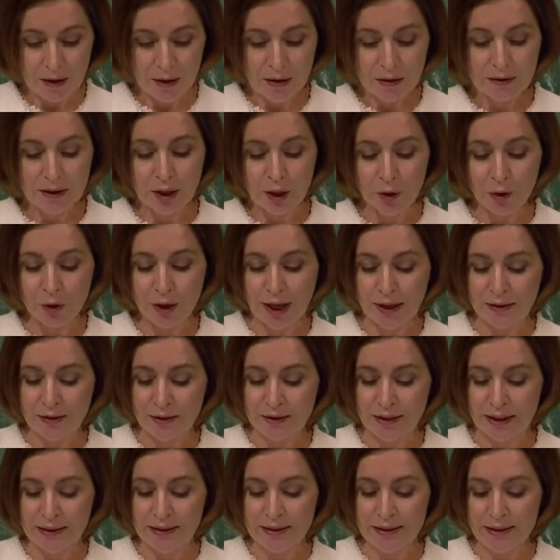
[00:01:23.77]
The EU
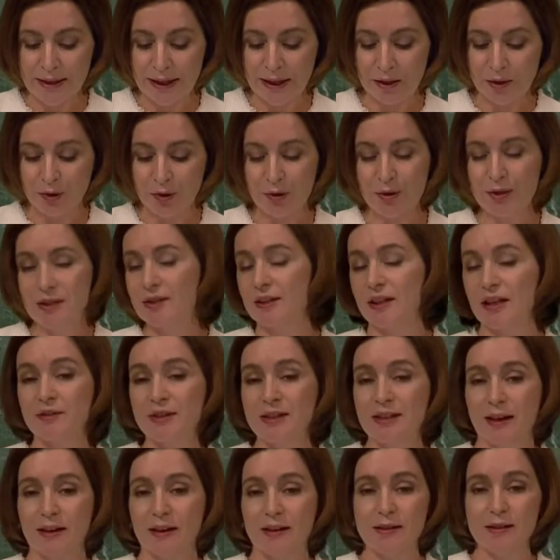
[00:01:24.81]
candidate status
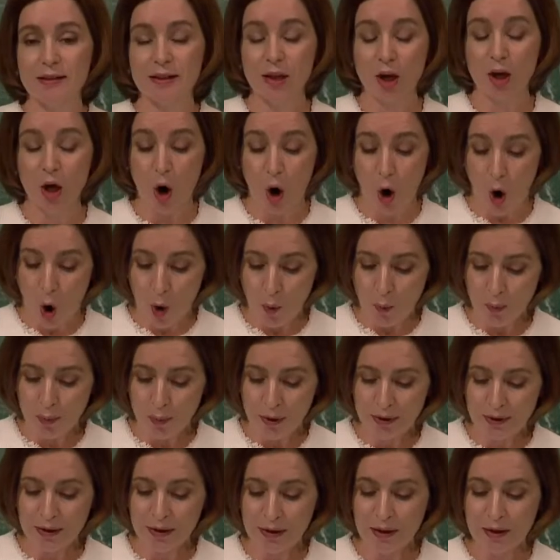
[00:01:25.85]
gives us hope
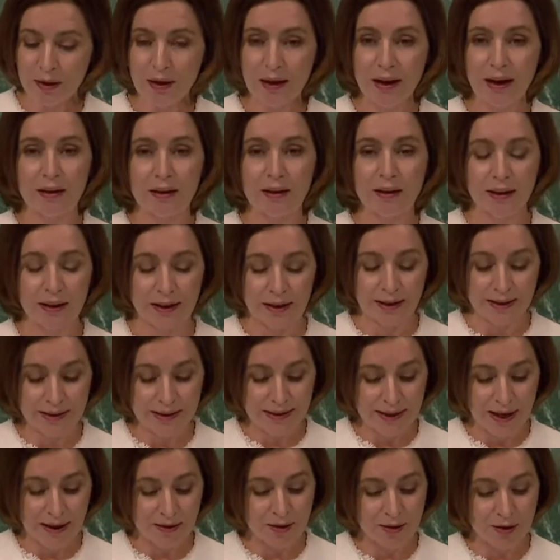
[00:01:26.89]
a clear
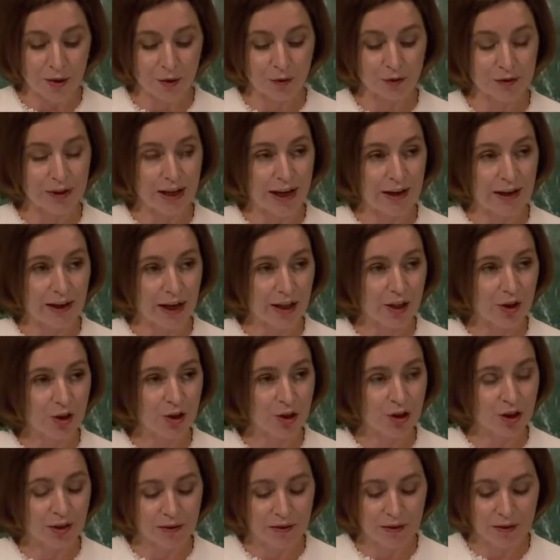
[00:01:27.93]
sense of
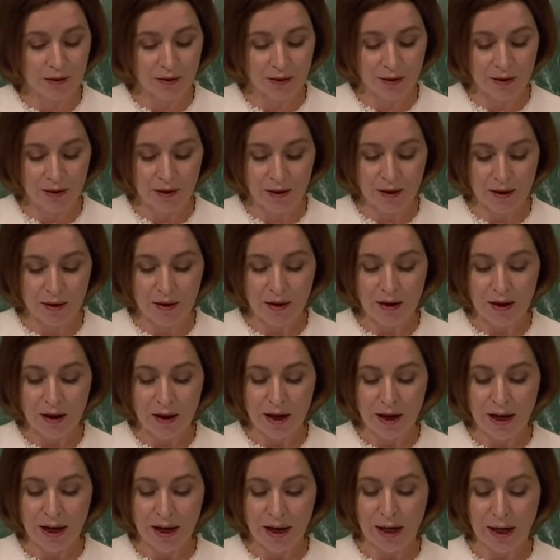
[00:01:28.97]
direction, a
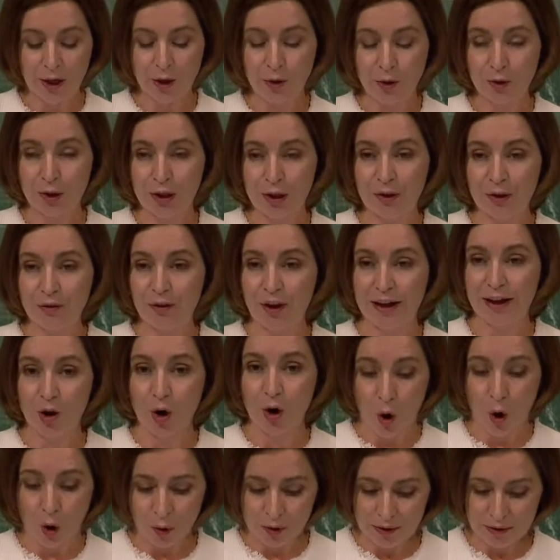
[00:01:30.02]
unifying goal,
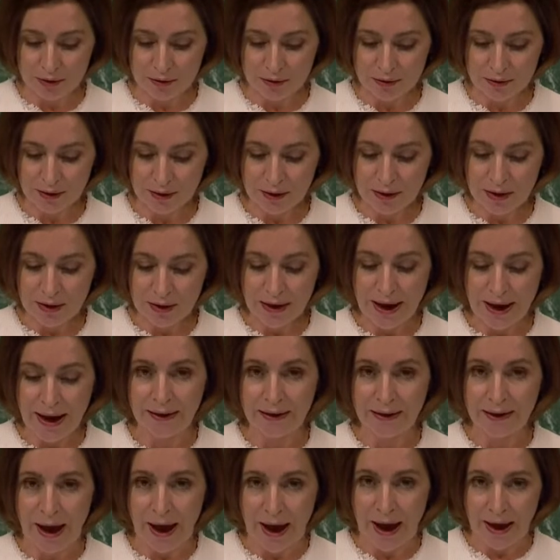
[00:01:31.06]
an
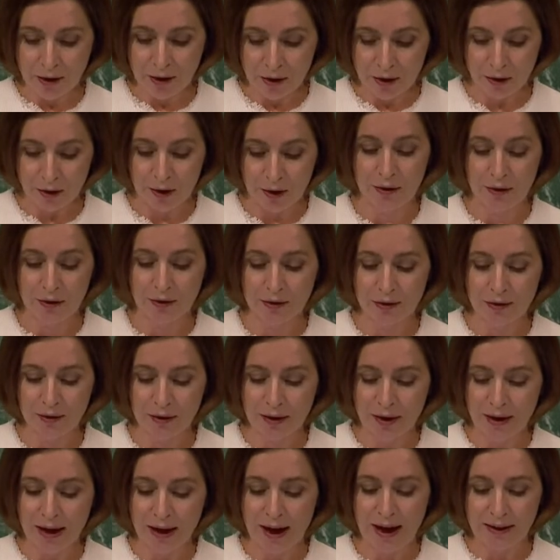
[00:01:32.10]
anchor, and a
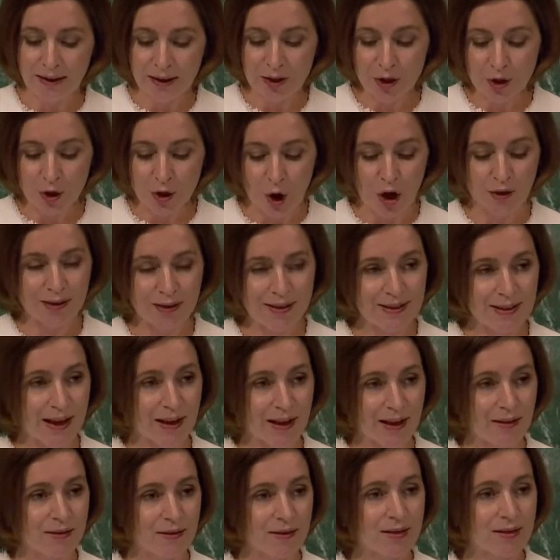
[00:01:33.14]
strong sense
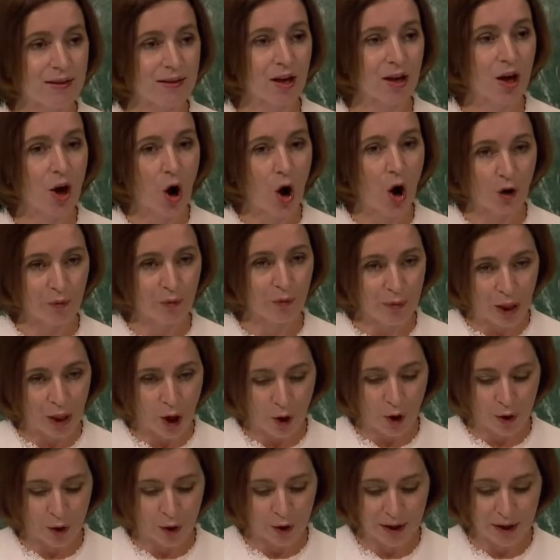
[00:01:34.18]
of
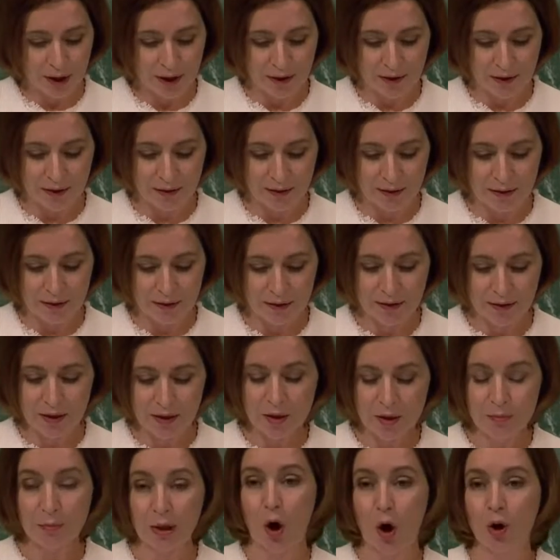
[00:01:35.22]
belonging,
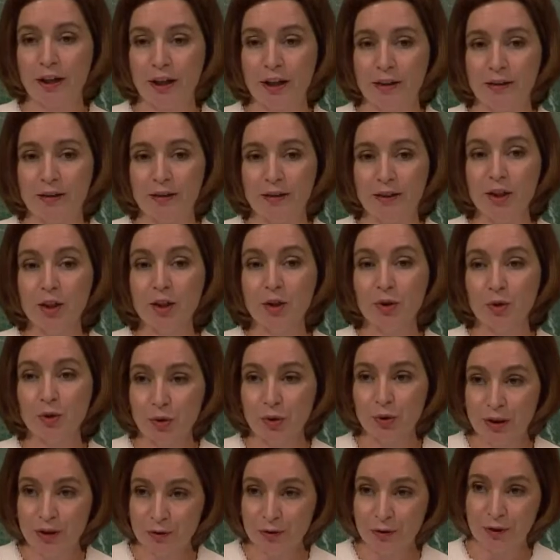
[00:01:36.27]
belonging to the
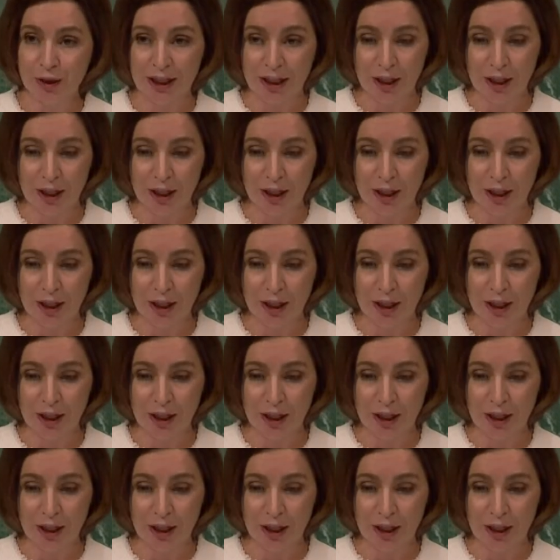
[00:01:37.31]
free